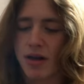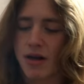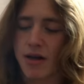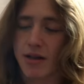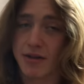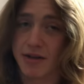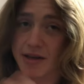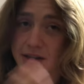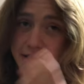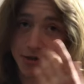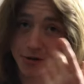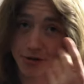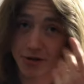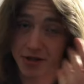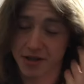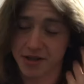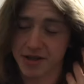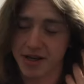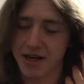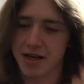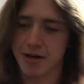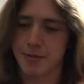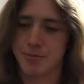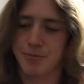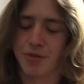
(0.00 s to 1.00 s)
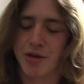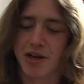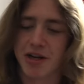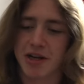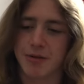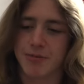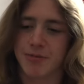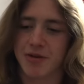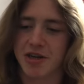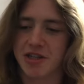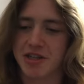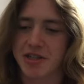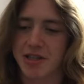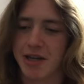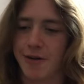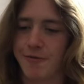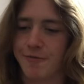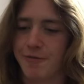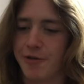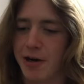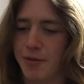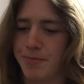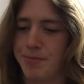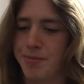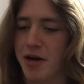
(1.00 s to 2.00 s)
And later today, I'm picking
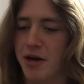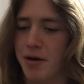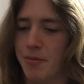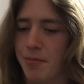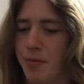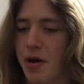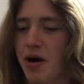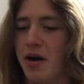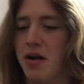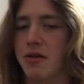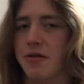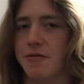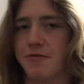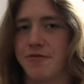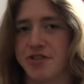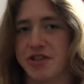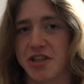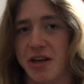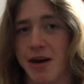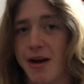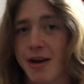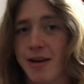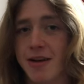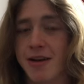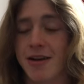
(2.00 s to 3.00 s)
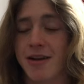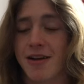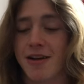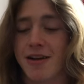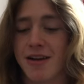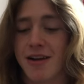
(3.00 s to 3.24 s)
myself up a ball of Jack.